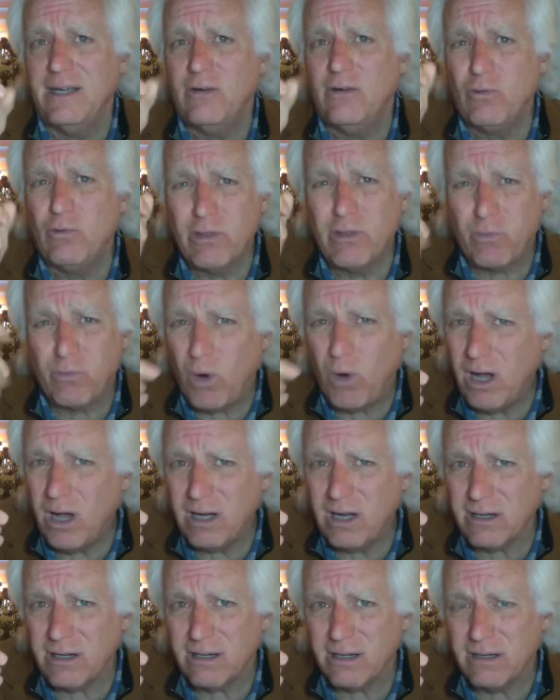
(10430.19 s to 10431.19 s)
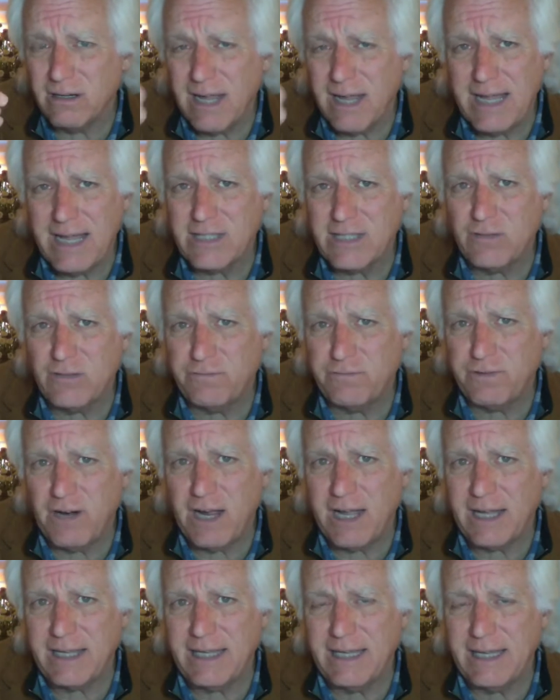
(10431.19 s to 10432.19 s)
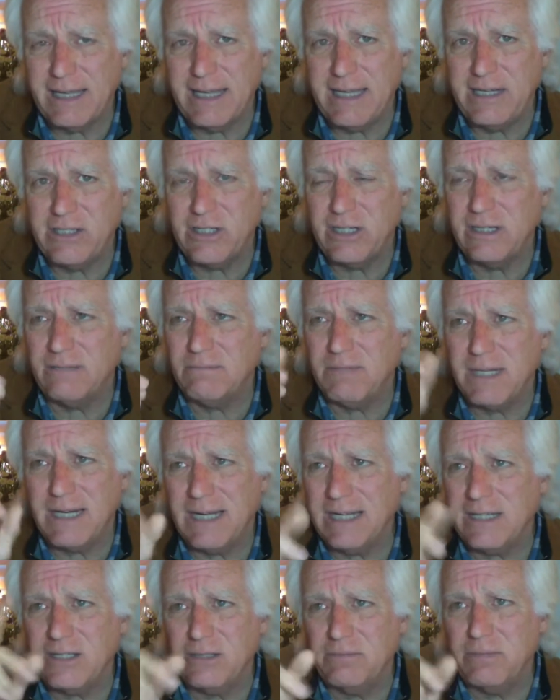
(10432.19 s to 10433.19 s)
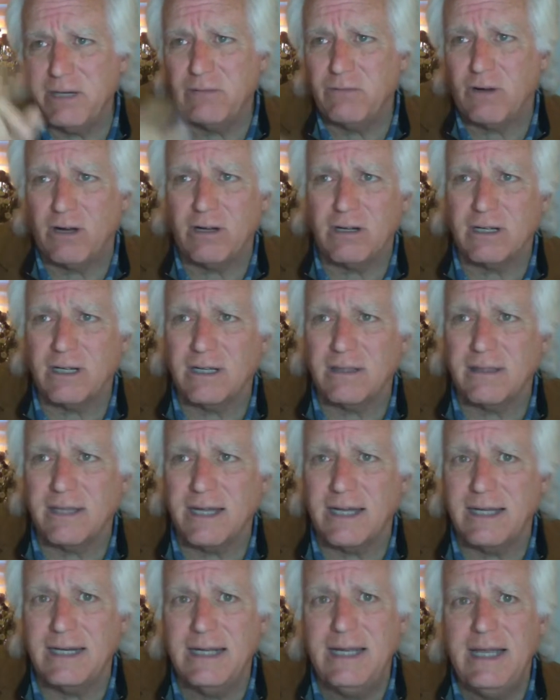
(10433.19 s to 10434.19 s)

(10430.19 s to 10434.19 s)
with water as a fracking agent, but I could be wrong on that.